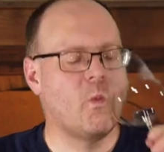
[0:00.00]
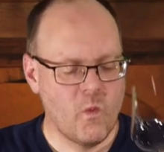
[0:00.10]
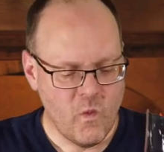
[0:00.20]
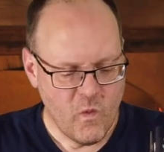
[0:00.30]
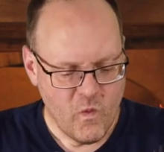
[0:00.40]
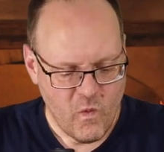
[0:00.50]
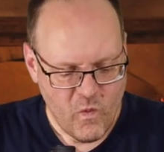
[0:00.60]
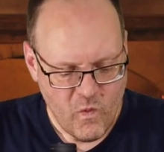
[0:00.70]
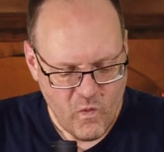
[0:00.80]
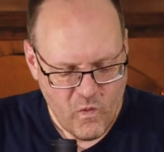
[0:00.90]

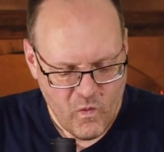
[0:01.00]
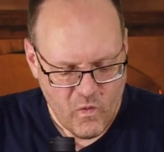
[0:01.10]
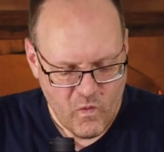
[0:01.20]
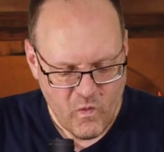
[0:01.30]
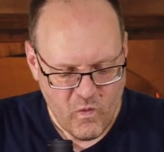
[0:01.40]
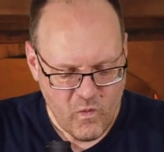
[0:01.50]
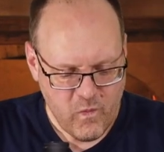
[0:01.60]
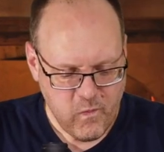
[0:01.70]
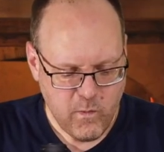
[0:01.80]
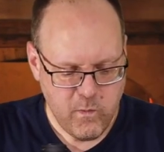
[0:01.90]

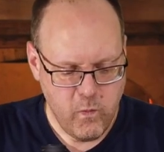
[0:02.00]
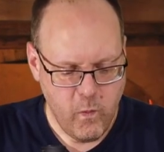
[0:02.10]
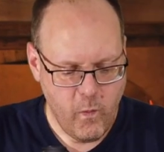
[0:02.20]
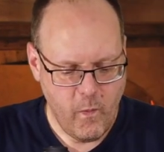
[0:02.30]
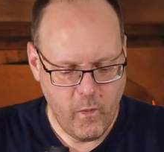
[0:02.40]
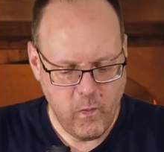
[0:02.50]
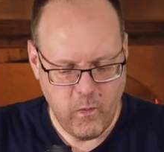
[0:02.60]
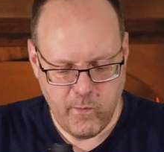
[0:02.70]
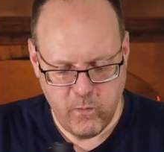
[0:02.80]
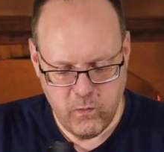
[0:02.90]

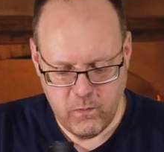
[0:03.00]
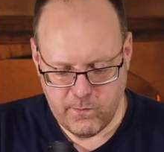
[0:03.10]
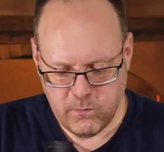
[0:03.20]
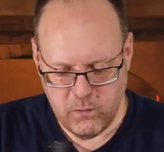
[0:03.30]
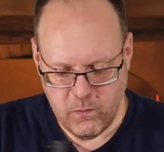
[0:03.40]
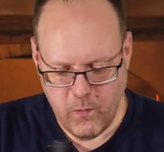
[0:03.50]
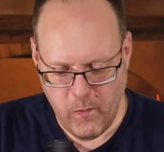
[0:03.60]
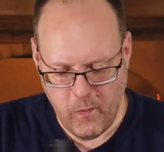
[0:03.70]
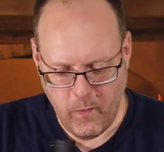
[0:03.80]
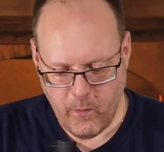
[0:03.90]

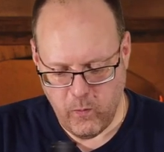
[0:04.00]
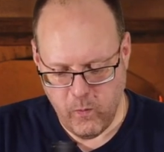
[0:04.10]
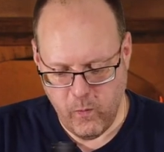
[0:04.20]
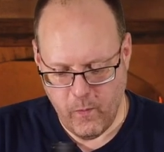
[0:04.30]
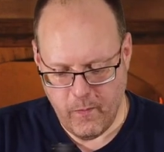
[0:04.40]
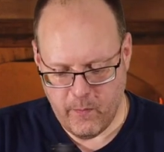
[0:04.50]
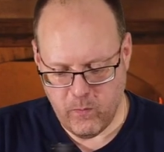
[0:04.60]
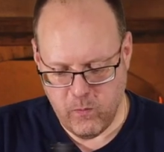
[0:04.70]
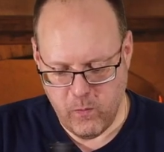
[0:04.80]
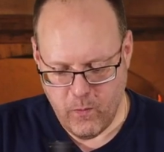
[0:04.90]

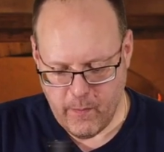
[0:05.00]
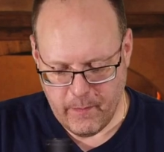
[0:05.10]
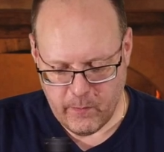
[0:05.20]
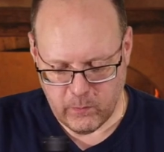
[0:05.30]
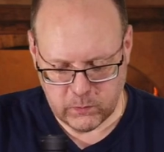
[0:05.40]
[no speech]